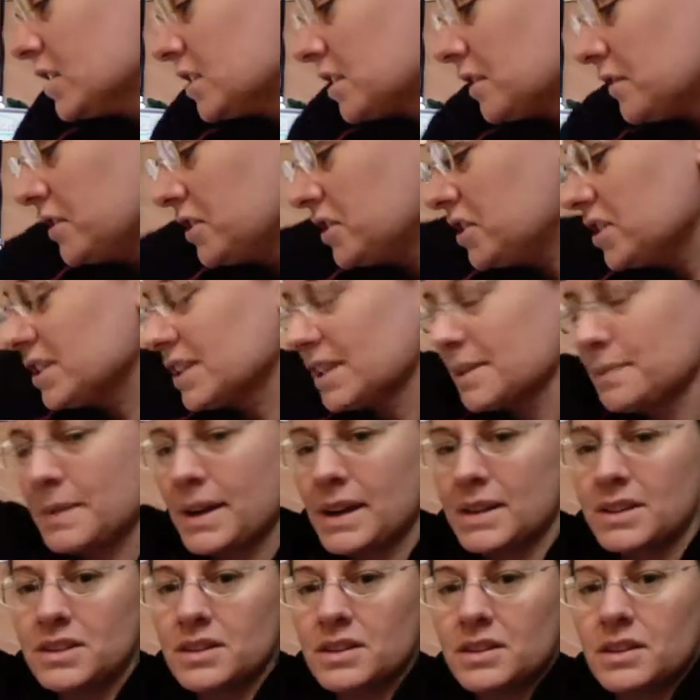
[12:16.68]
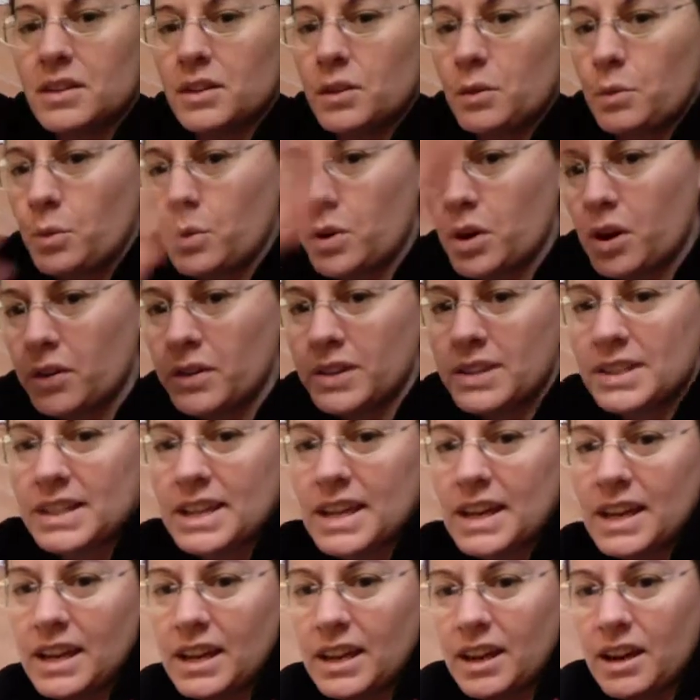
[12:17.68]
so if you just imagine that the world is
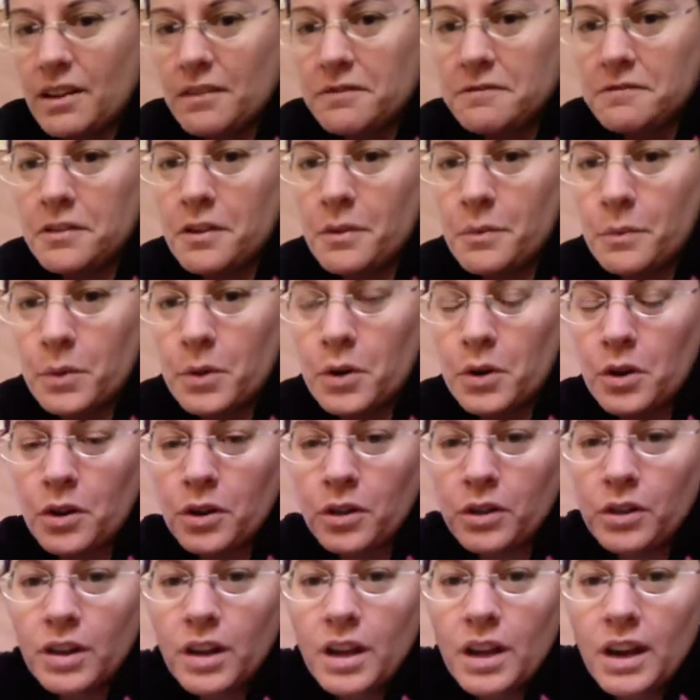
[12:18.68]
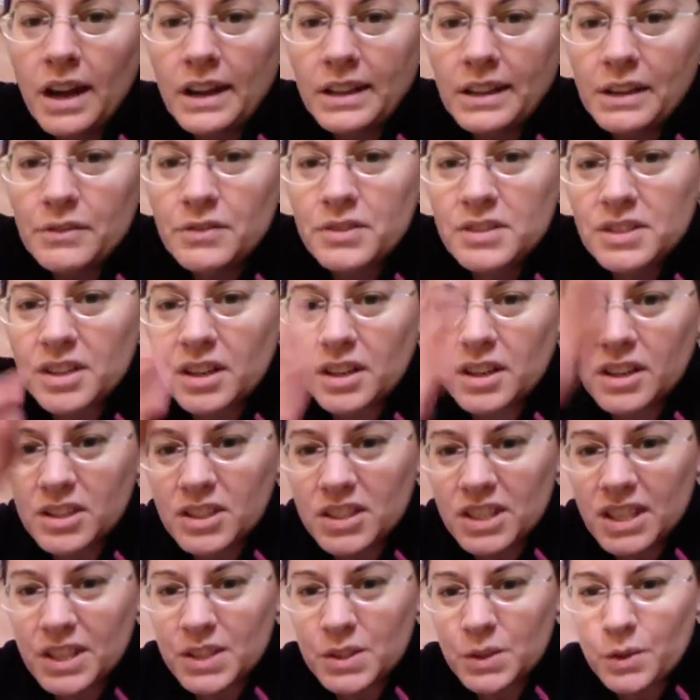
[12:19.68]
like a football and you've stuck a
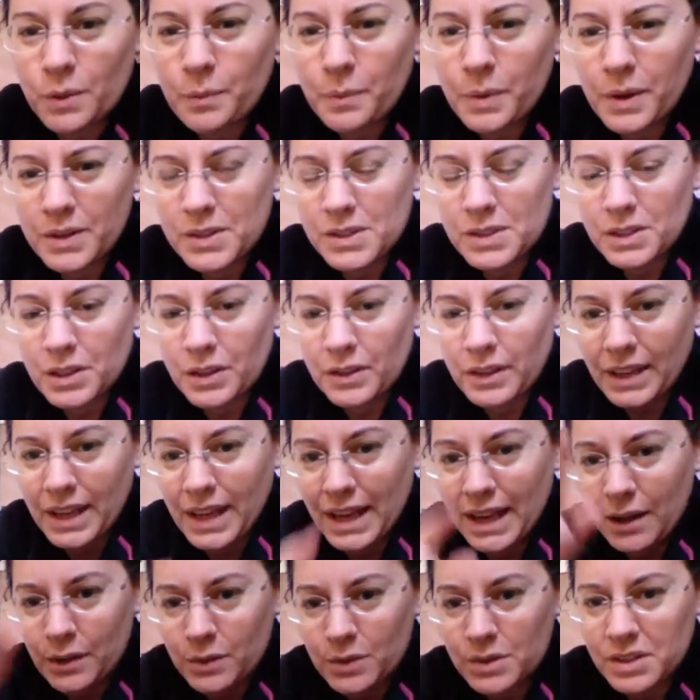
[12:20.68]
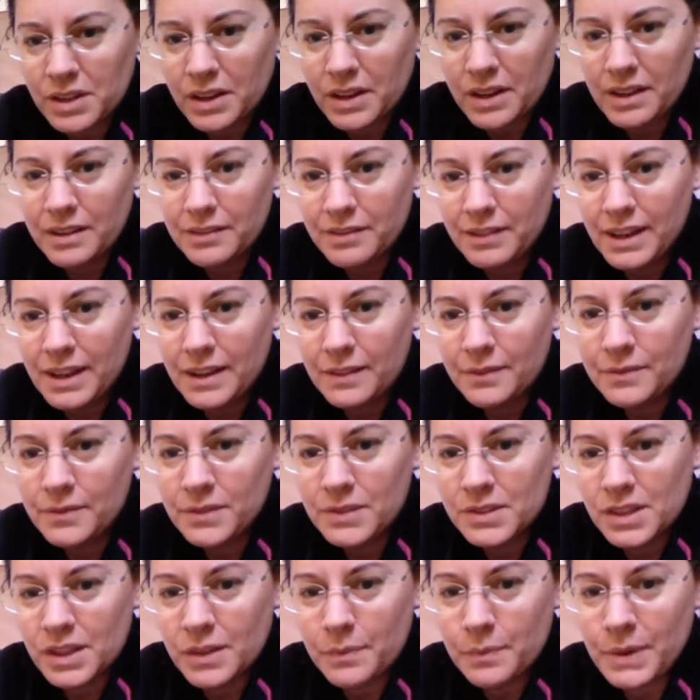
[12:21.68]
jigsaw puzzle on the outside of it,
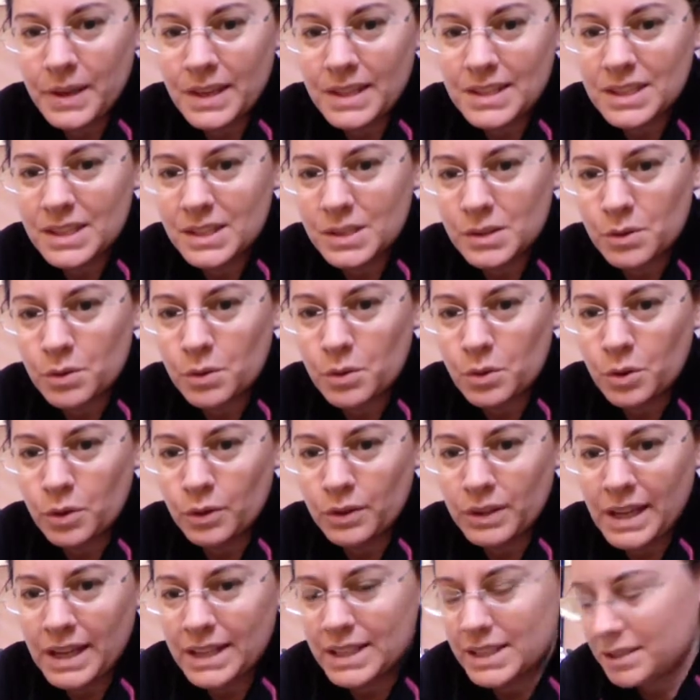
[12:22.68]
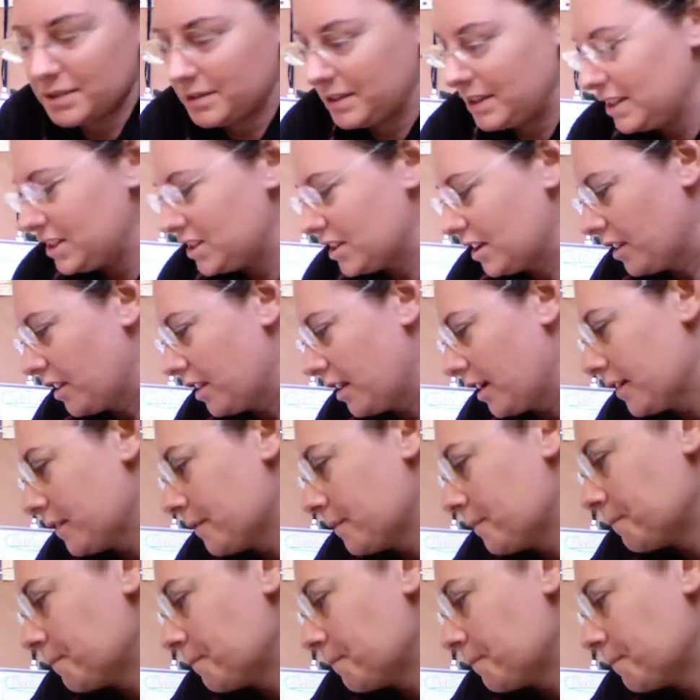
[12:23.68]
so the pieces are all next to each other.